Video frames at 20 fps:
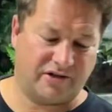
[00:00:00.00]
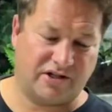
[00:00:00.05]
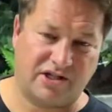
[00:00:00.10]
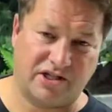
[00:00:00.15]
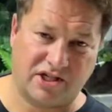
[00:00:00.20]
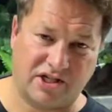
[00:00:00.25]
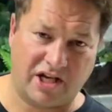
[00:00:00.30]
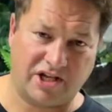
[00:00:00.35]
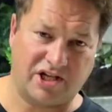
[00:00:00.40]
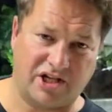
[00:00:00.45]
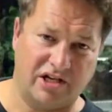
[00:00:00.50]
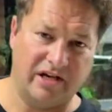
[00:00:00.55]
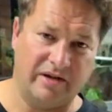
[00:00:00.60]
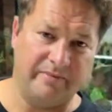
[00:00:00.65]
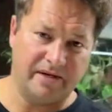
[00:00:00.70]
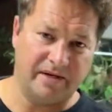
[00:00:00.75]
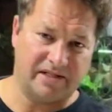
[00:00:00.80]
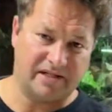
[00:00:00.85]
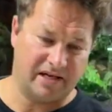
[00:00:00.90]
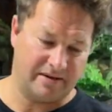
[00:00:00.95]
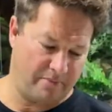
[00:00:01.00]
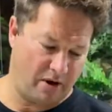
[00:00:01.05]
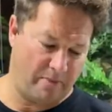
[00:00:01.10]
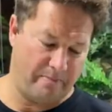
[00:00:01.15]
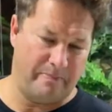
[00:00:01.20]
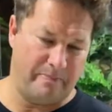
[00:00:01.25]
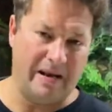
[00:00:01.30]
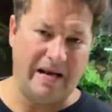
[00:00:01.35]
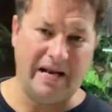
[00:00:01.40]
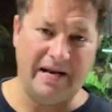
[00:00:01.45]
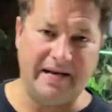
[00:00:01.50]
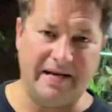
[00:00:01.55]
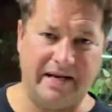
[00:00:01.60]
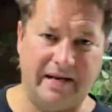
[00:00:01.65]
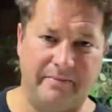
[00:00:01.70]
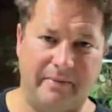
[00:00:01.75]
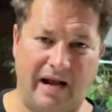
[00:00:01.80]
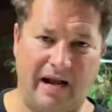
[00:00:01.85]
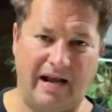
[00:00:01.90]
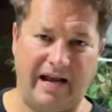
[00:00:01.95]
such limited mobility in
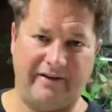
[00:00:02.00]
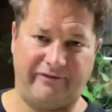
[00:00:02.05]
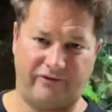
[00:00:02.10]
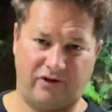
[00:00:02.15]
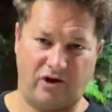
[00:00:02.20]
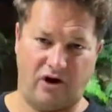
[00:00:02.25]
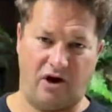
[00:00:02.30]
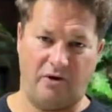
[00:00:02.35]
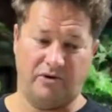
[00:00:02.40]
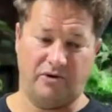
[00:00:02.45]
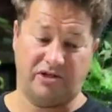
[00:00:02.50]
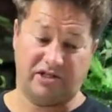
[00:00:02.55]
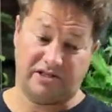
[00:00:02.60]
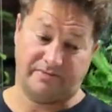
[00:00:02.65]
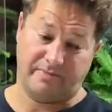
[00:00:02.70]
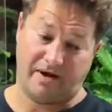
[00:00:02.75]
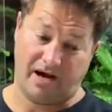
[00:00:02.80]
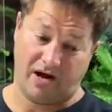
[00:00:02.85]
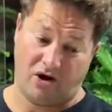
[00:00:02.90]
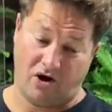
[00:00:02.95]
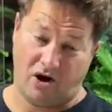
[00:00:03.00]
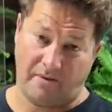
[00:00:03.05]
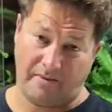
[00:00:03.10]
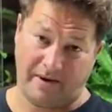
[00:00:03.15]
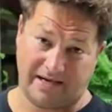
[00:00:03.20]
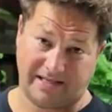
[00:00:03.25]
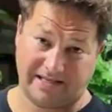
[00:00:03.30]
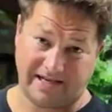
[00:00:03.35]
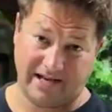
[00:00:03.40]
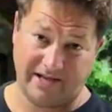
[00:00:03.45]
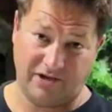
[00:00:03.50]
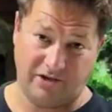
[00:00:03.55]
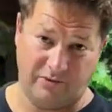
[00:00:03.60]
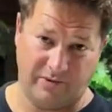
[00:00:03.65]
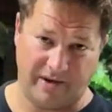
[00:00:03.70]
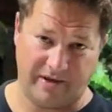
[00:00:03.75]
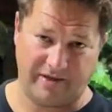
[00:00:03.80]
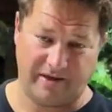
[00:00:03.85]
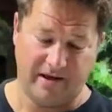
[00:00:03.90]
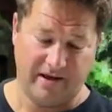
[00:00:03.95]
my left arm, which is my arm I tail
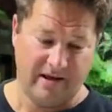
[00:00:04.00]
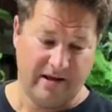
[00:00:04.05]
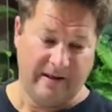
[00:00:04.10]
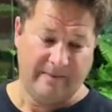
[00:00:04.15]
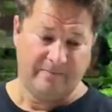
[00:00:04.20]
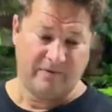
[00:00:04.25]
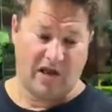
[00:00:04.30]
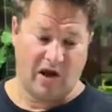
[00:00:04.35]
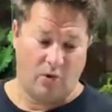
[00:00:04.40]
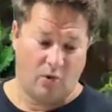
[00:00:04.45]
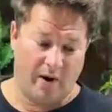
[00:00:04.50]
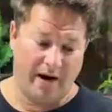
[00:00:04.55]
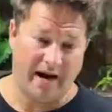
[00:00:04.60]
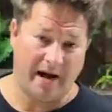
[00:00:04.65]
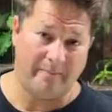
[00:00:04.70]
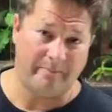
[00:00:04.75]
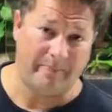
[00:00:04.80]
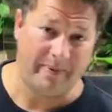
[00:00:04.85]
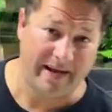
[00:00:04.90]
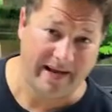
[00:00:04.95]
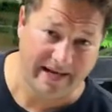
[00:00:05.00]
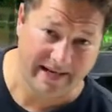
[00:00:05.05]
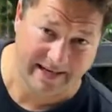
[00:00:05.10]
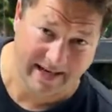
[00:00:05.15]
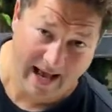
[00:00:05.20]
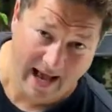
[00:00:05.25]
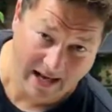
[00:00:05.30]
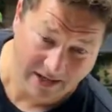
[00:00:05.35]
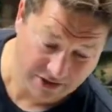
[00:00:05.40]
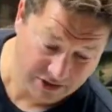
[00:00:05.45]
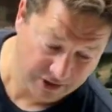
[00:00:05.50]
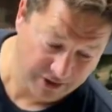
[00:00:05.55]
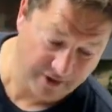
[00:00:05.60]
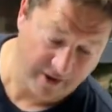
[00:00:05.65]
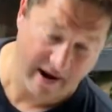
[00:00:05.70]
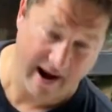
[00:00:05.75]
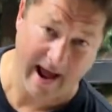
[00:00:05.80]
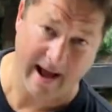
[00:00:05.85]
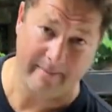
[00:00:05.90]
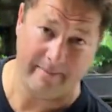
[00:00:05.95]
with, that when I bend down to
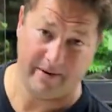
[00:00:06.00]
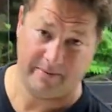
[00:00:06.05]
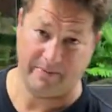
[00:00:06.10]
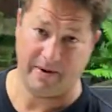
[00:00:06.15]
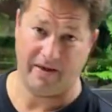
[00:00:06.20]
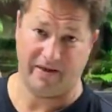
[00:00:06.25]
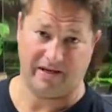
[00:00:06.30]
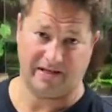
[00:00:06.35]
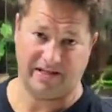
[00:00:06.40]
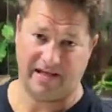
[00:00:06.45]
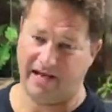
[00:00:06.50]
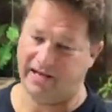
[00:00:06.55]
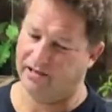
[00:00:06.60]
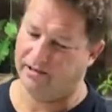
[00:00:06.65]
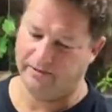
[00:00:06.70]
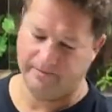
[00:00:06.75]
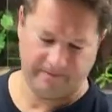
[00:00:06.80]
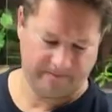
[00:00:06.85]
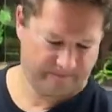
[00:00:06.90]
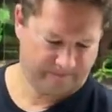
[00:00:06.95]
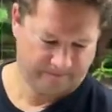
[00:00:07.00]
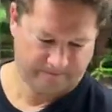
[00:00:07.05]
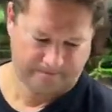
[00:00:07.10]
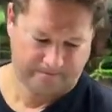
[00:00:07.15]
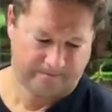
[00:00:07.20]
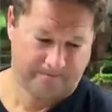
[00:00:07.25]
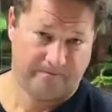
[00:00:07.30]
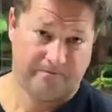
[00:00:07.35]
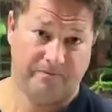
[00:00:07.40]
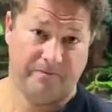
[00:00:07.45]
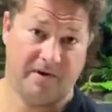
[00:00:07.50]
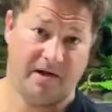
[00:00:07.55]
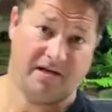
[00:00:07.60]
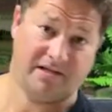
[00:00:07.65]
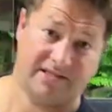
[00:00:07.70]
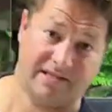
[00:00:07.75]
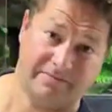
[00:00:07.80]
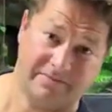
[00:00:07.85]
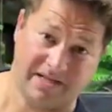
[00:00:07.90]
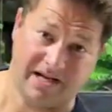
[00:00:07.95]
grab it by the tail,
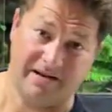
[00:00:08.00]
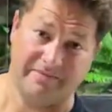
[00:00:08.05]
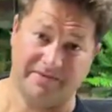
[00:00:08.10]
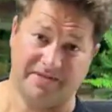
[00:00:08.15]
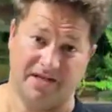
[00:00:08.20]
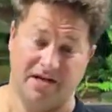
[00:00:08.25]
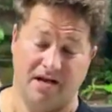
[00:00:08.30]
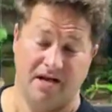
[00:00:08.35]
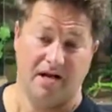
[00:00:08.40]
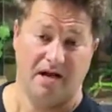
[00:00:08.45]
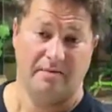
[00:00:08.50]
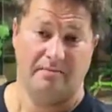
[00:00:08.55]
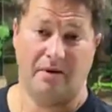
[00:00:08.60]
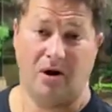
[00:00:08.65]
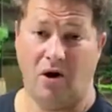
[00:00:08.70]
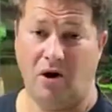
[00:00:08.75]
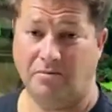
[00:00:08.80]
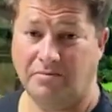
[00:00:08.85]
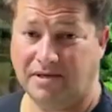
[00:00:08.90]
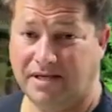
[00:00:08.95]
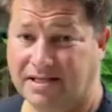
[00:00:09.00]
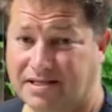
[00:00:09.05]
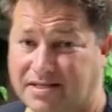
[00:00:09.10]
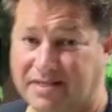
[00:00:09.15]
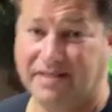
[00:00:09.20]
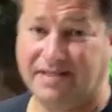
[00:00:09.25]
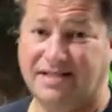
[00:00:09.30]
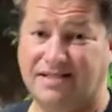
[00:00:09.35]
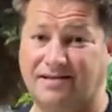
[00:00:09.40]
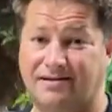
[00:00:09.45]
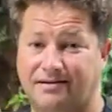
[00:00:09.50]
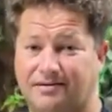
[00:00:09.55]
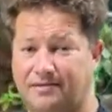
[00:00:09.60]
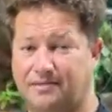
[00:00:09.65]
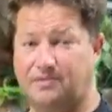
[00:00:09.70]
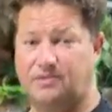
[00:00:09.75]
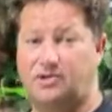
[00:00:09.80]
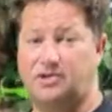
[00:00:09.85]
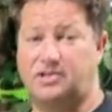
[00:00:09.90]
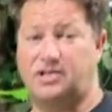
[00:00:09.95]
sometimes my arm doesn't
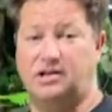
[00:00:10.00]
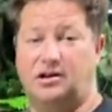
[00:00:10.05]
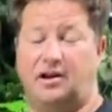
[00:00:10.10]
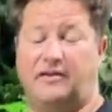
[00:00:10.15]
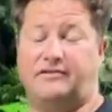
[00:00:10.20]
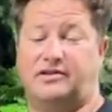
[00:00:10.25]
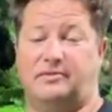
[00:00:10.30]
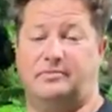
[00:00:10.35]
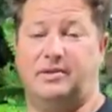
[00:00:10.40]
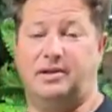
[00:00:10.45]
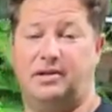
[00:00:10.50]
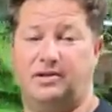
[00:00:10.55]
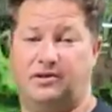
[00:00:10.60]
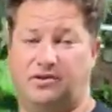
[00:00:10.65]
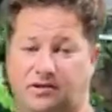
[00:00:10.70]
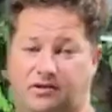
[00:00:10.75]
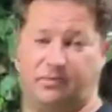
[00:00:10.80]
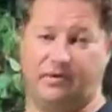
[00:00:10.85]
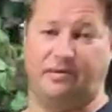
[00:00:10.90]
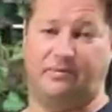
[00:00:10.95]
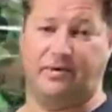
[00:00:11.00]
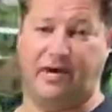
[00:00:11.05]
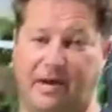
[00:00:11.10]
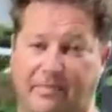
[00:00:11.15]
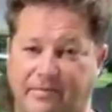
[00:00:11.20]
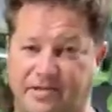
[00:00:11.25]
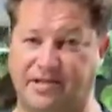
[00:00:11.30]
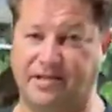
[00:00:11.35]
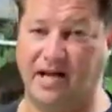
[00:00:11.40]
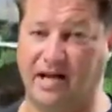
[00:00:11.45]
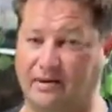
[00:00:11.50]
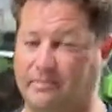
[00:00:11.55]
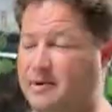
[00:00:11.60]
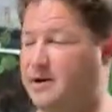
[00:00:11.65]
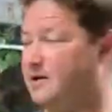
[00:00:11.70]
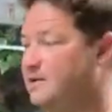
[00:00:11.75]
Kirsty laughs at me, not when I'm grabbing the snake.